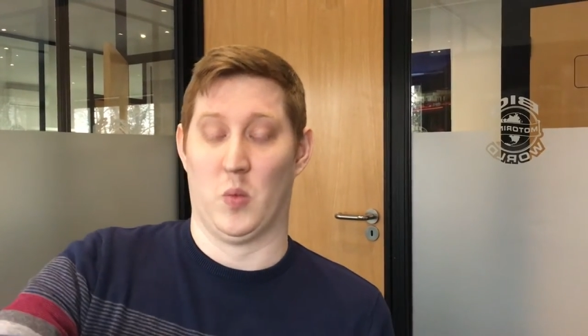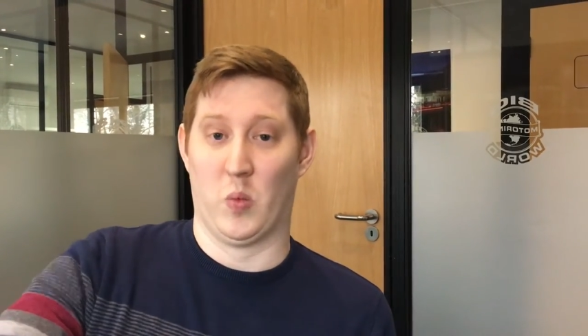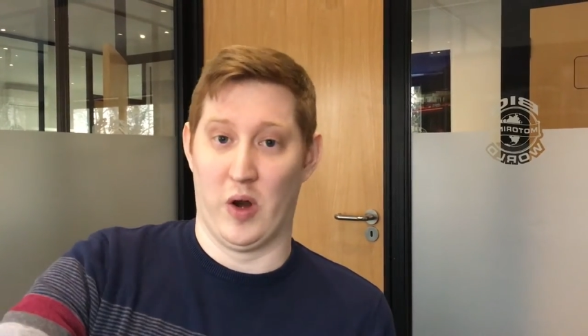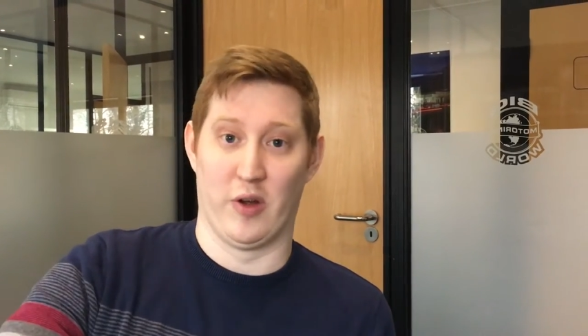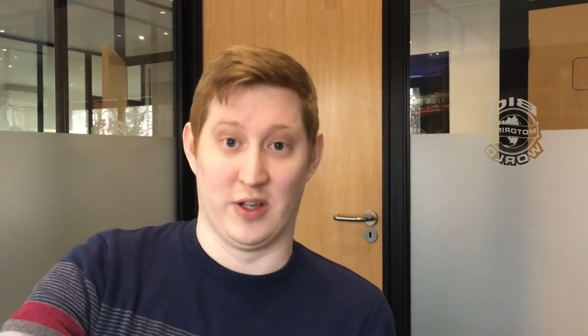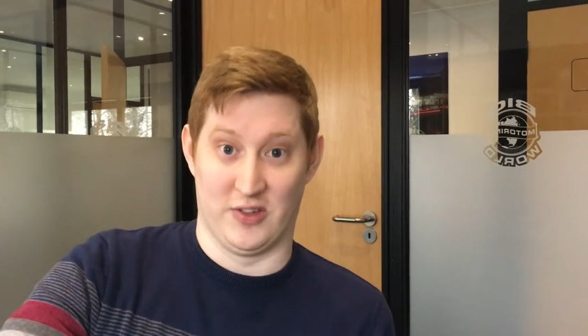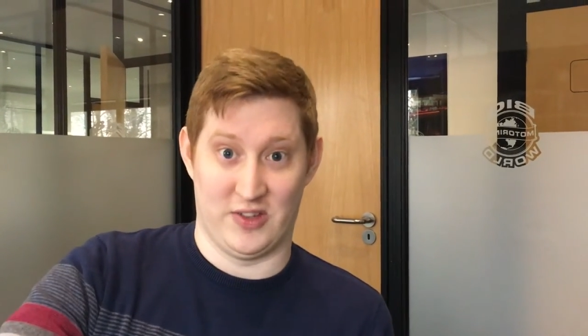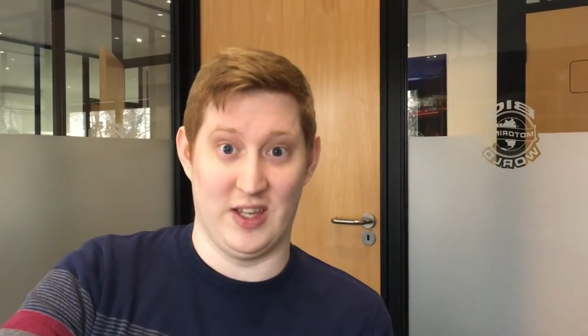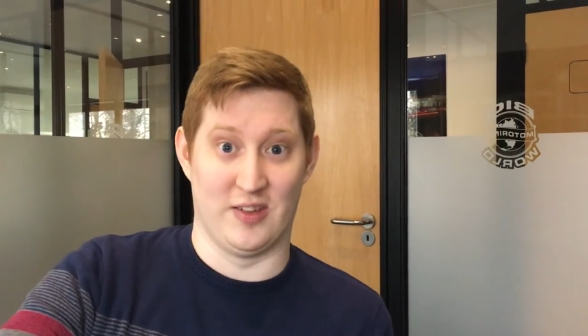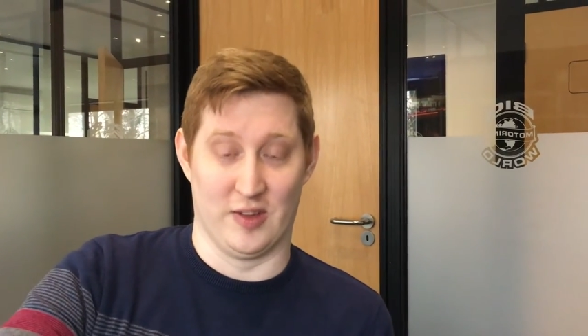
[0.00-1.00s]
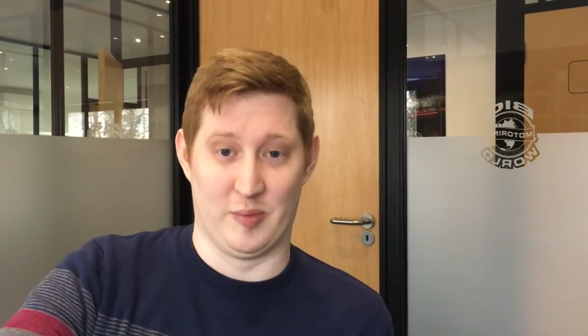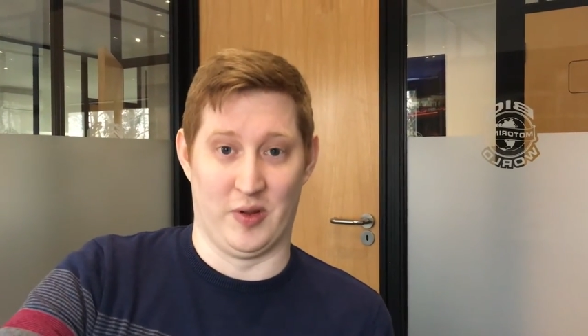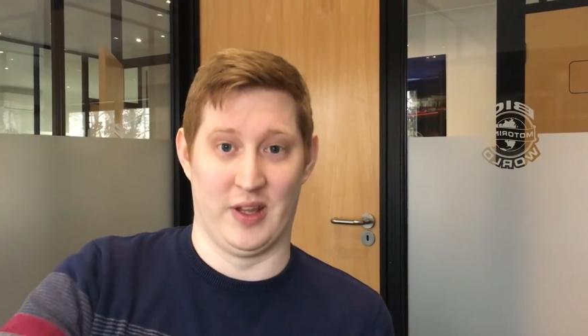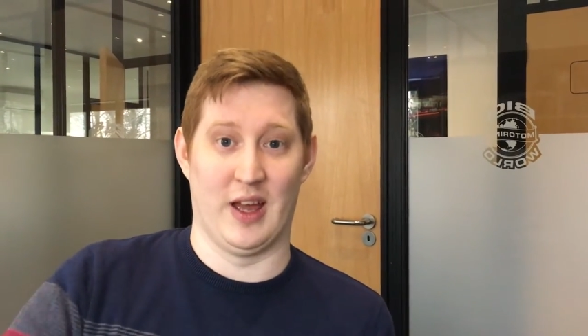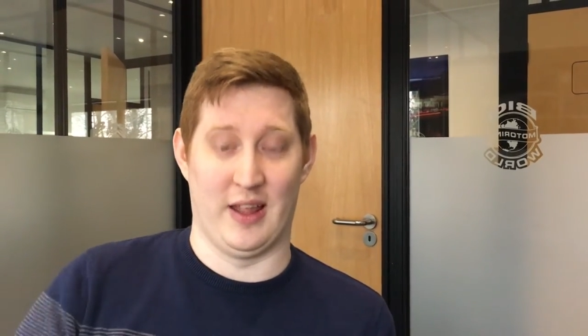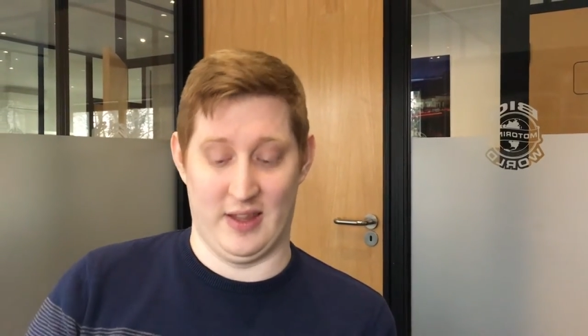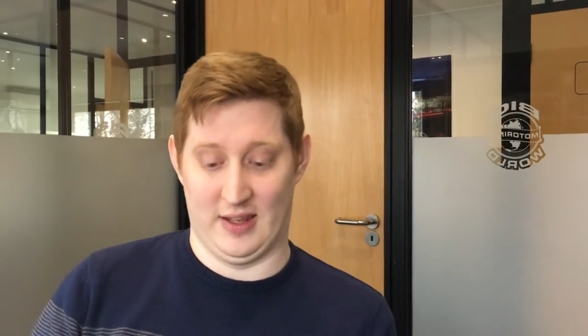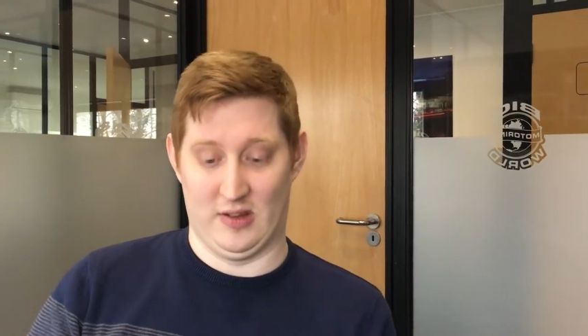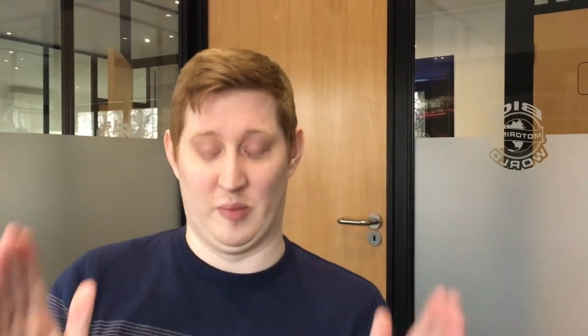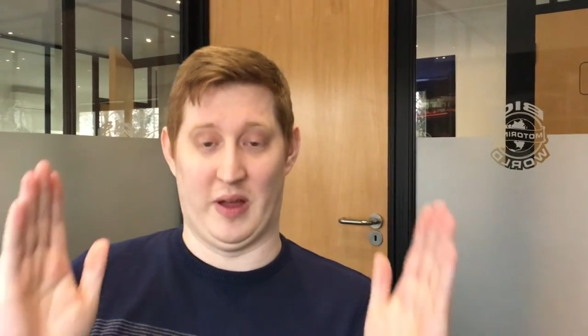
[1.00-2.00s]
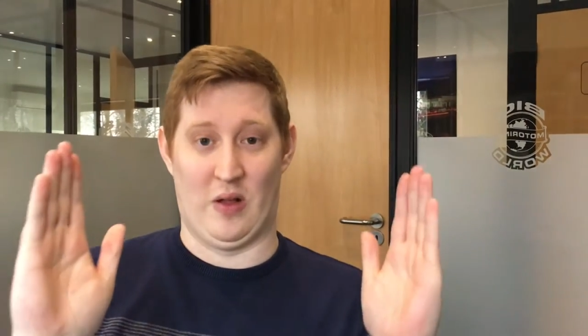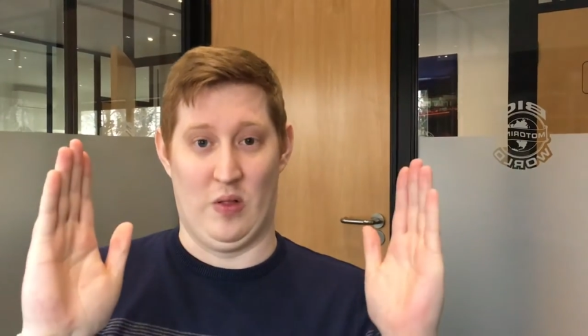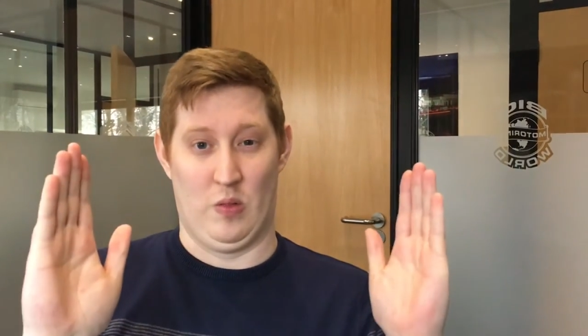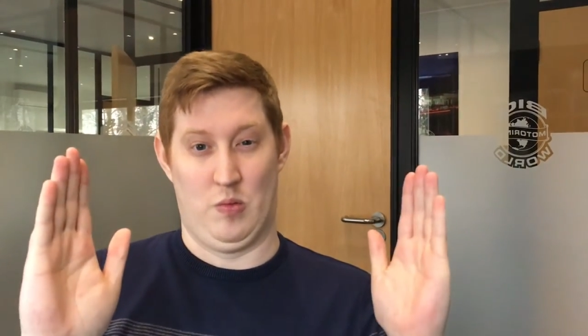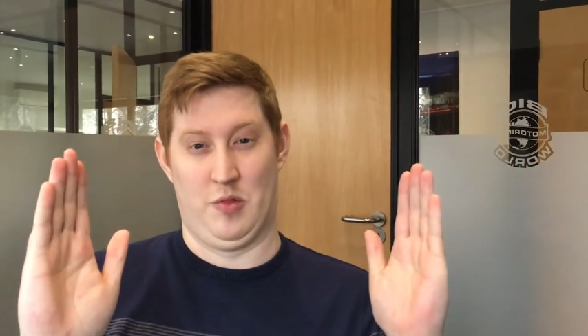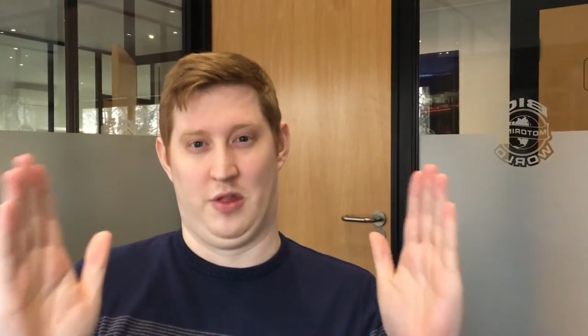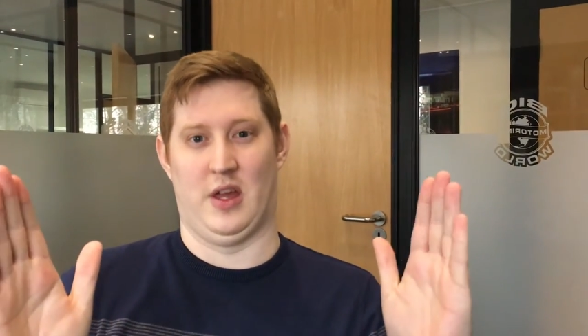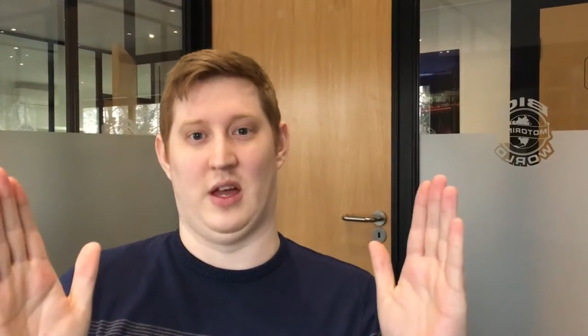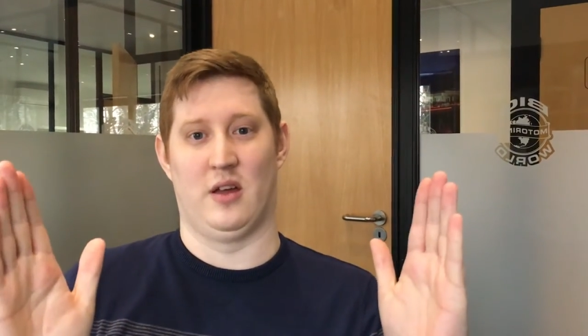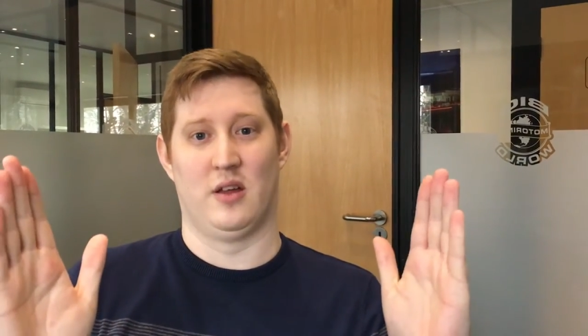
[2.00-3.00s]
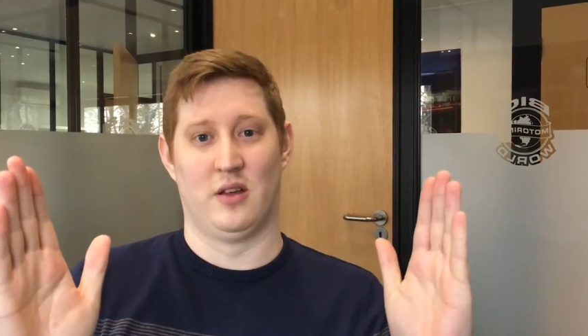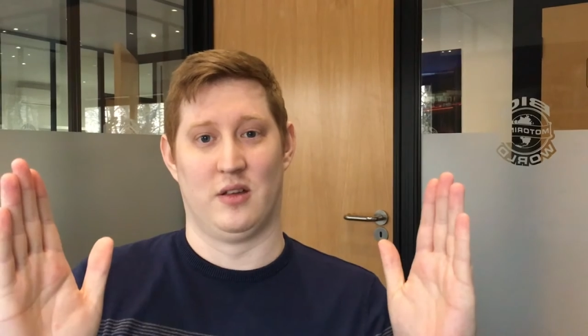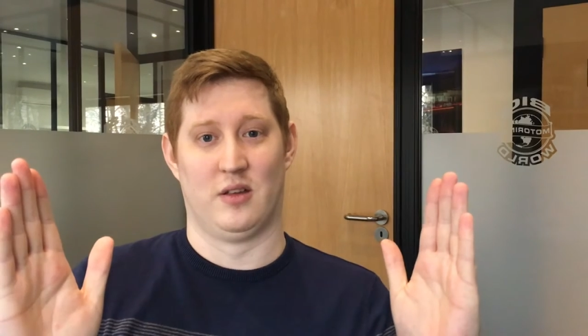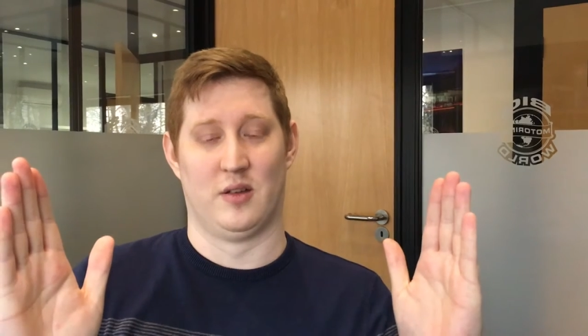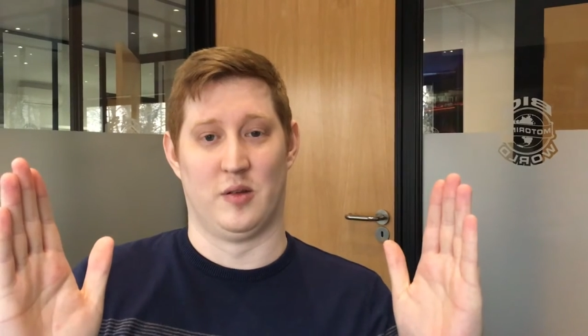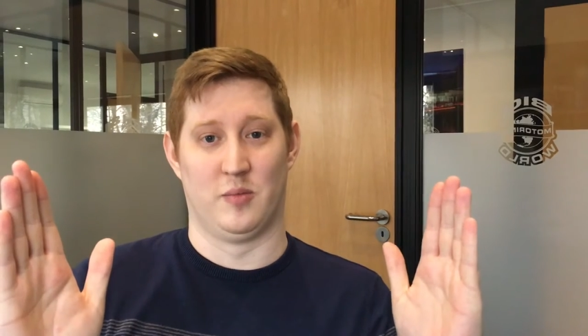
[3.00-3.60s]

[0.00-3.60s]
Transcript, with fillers: where I could see to the bonnet, and then there's about that. Yeah.